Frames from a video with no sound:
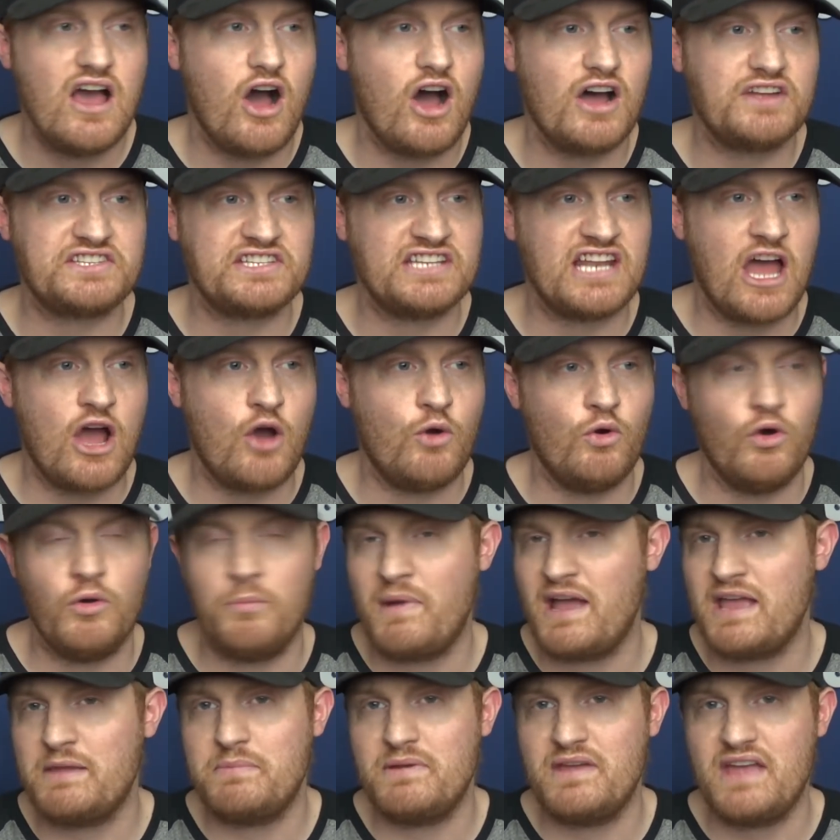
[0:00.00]
I don't know, or
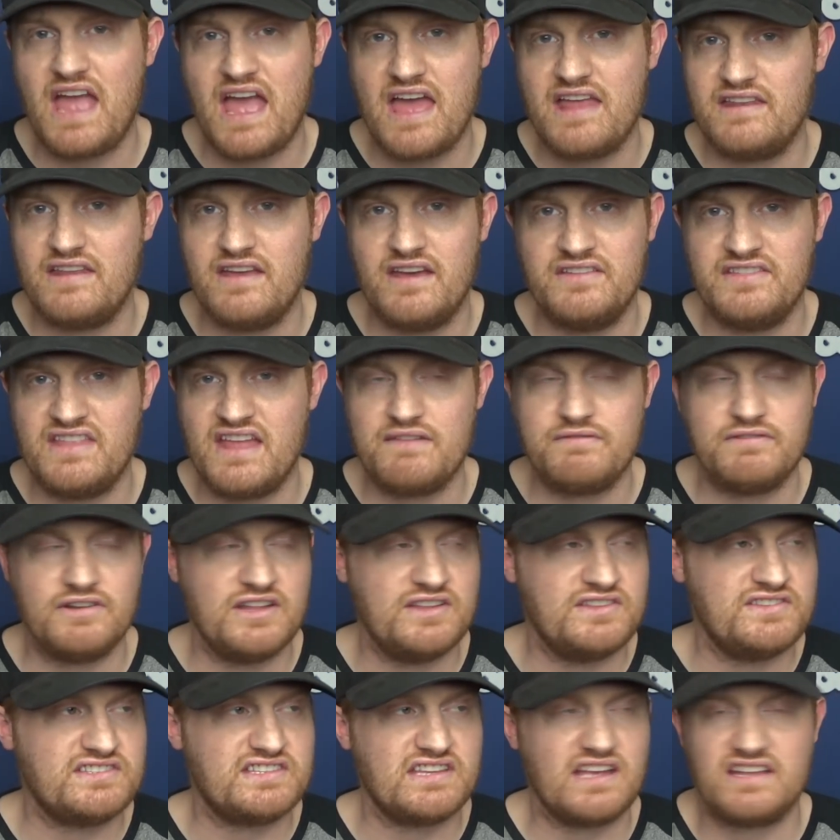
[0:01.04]
maybe the
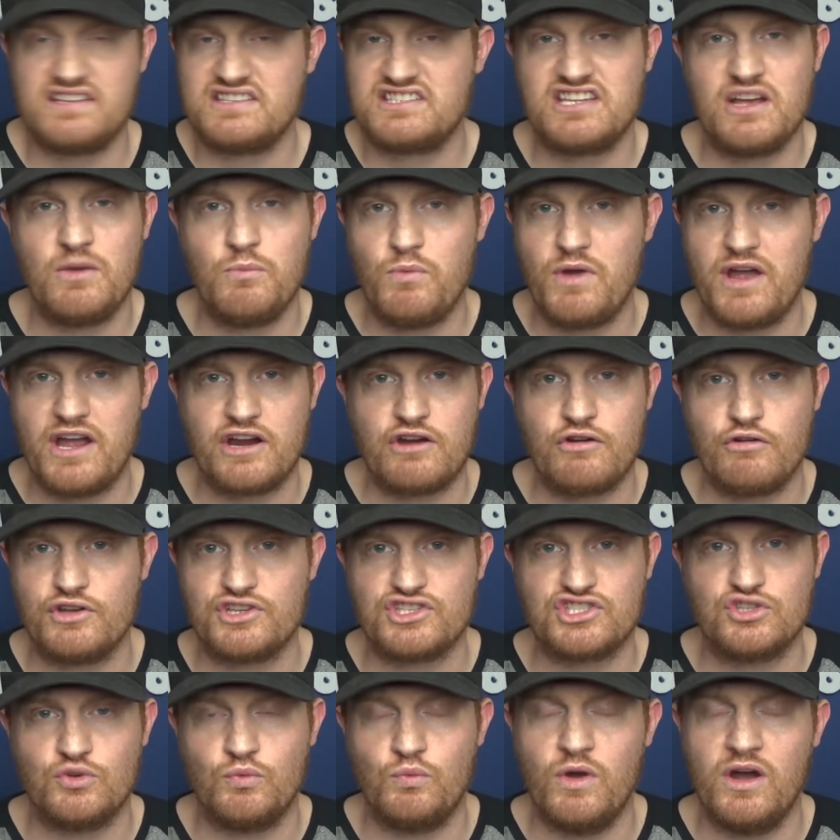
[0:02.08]
Netherlands, somewhere
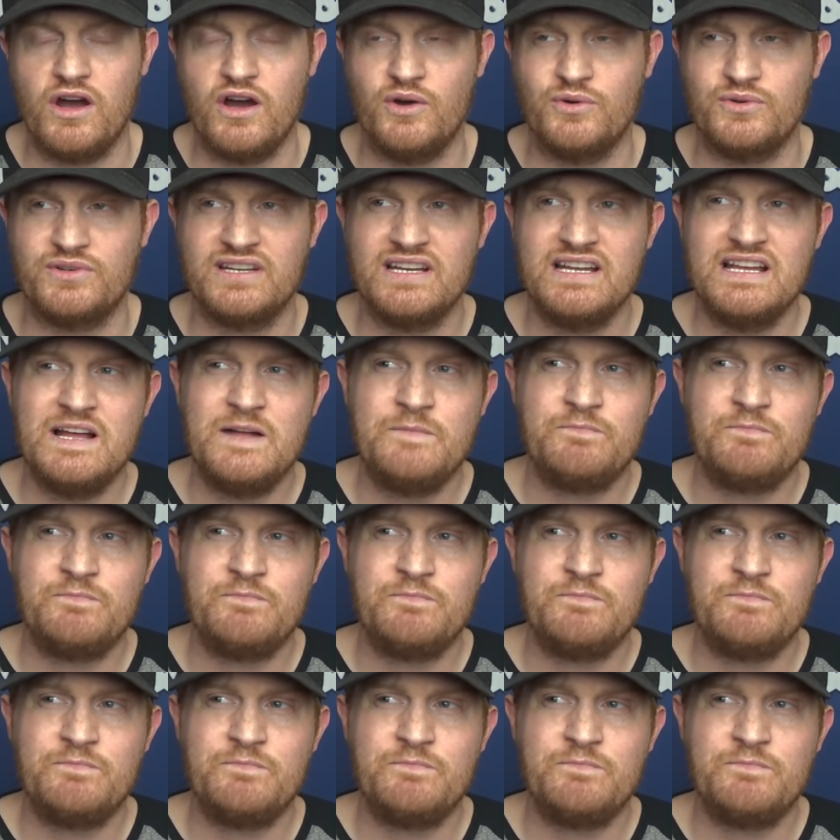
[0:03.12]
across the world,